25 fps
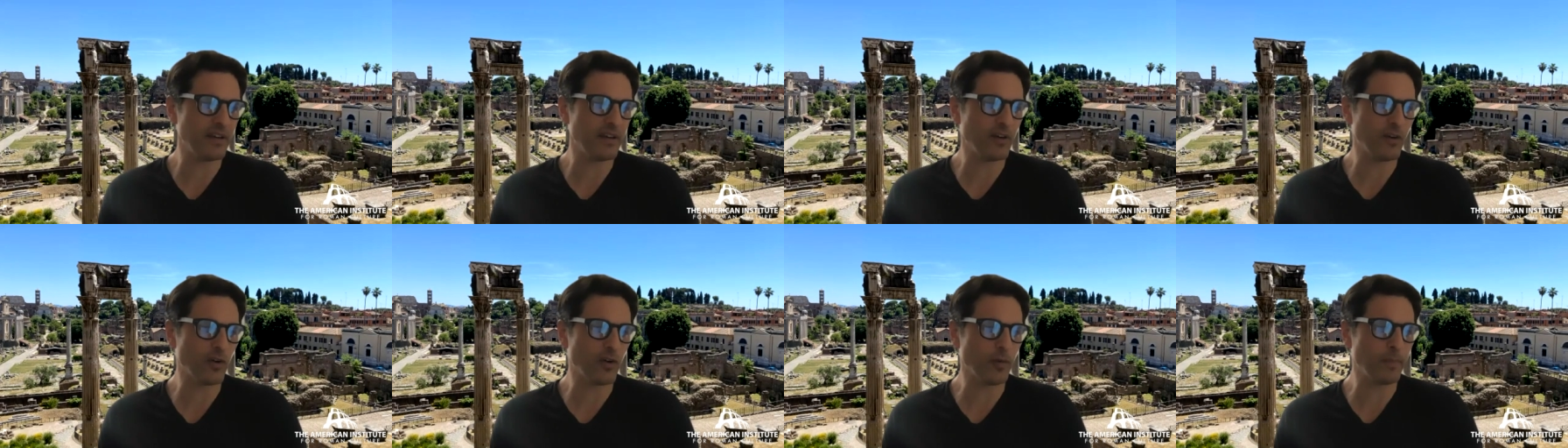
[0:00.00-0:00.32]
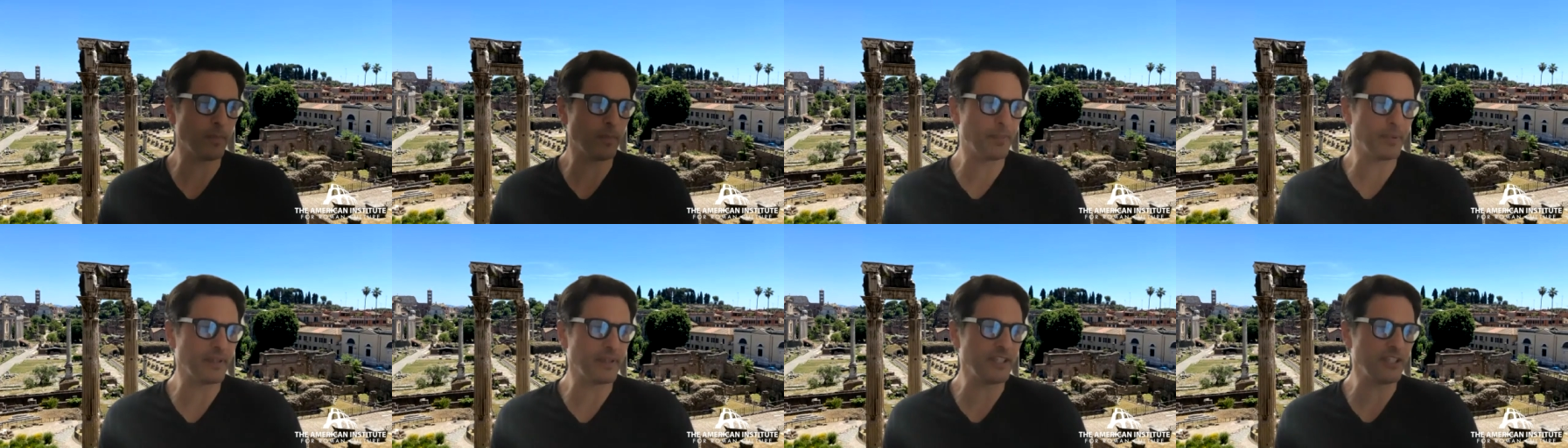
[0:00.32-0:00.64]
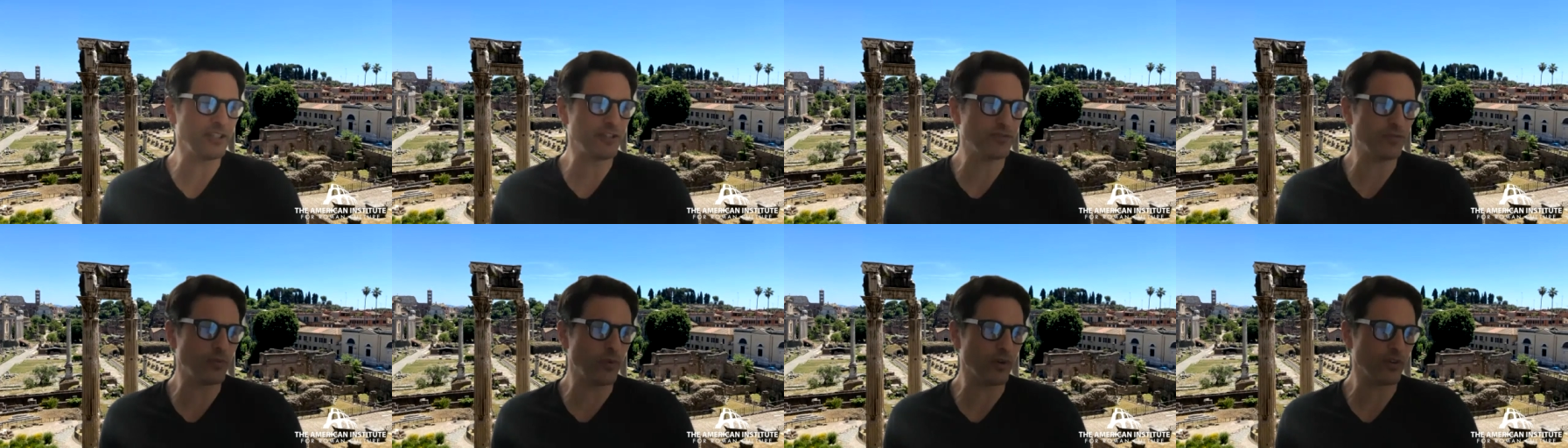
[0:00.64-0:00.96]
urban
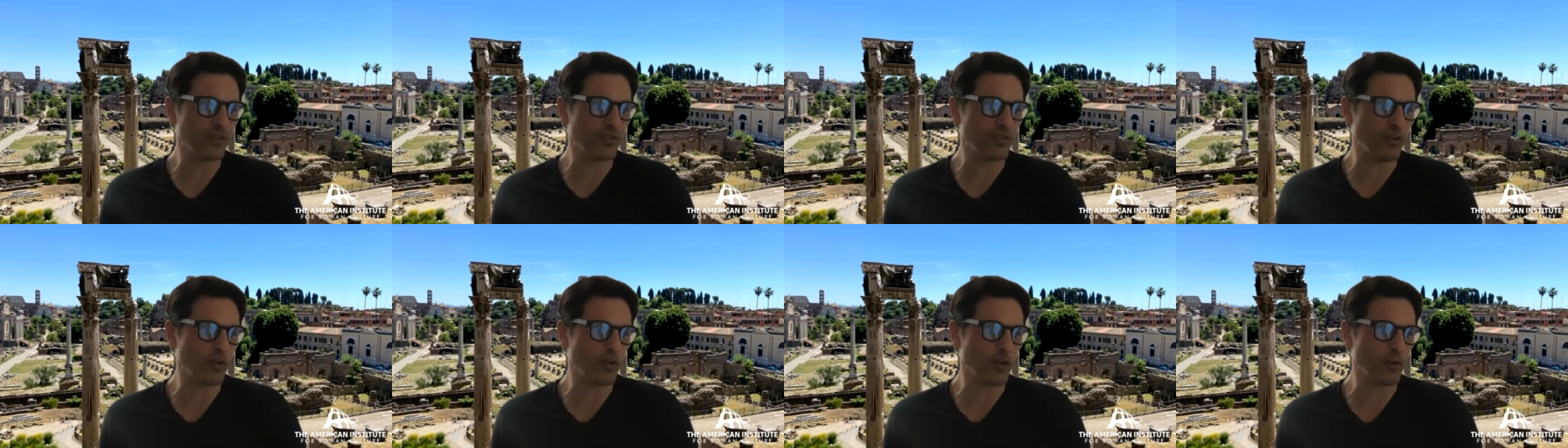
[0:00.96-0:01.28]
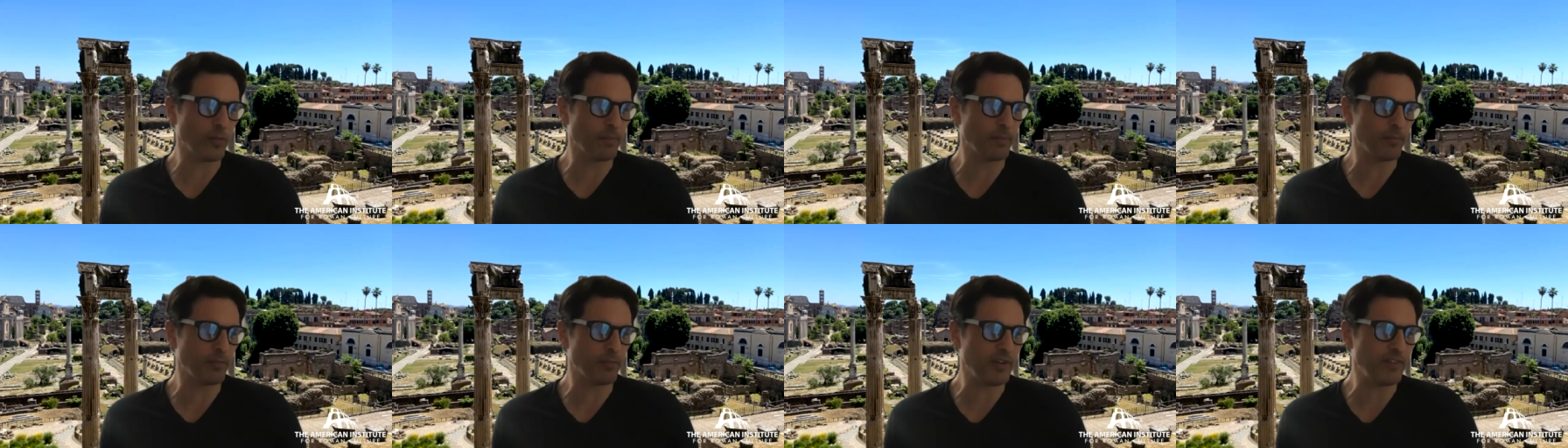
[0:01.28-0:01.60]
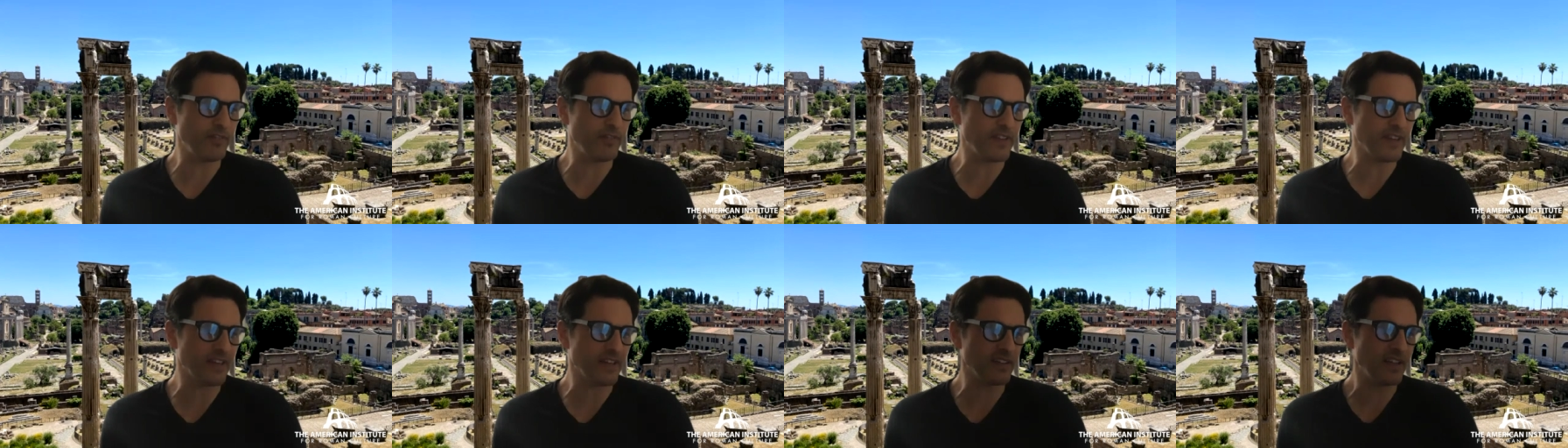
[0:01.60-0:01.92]
police force, the urban
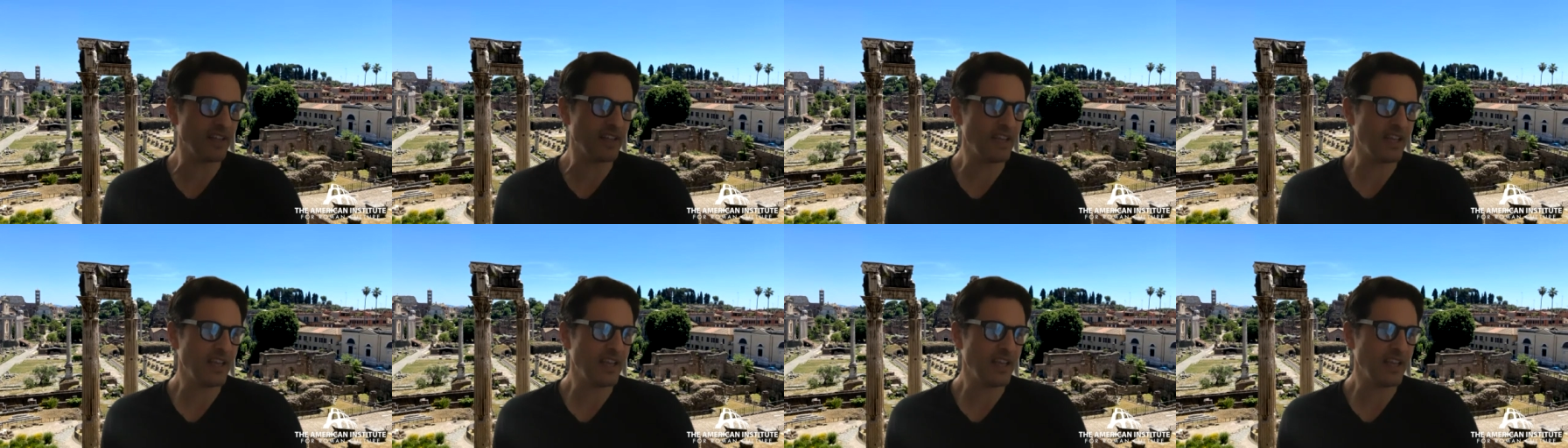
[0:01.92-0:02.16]
prefect.